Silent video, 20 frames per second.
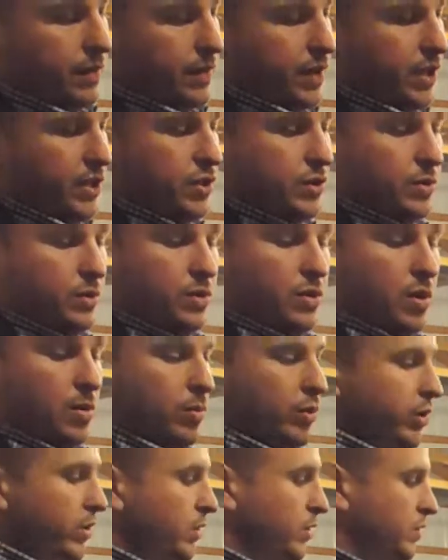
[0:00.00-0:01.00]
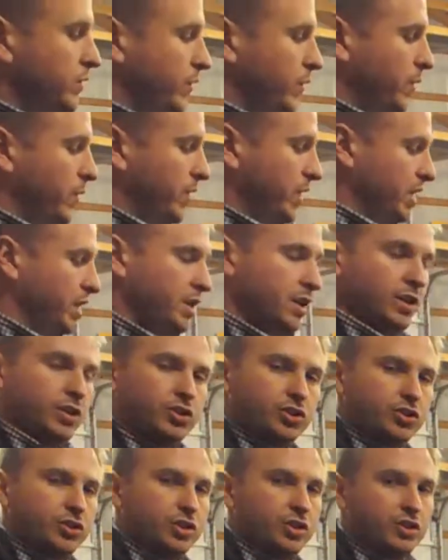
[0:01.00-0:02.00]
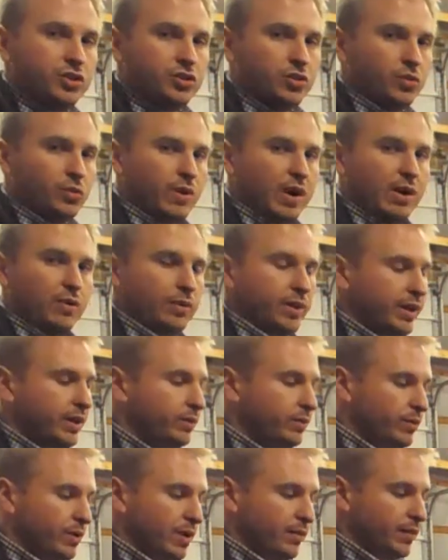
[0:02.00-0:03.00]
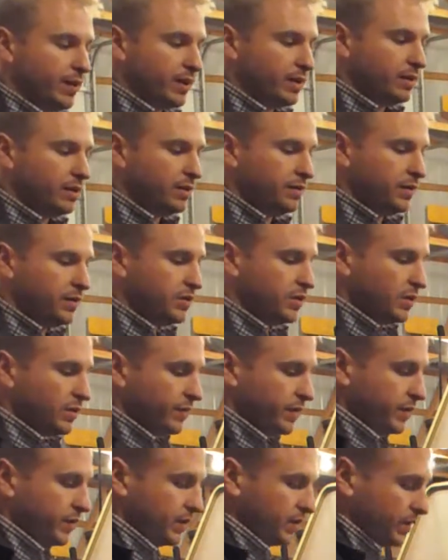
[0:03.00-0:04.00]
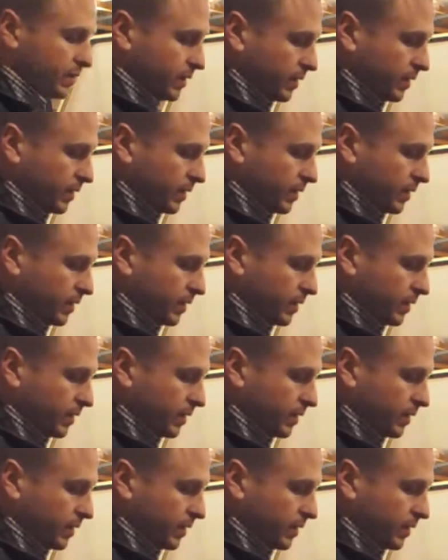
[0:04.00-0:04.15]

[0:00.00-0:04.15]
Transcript: This you normally use for the initial rounding, roughing of the surface.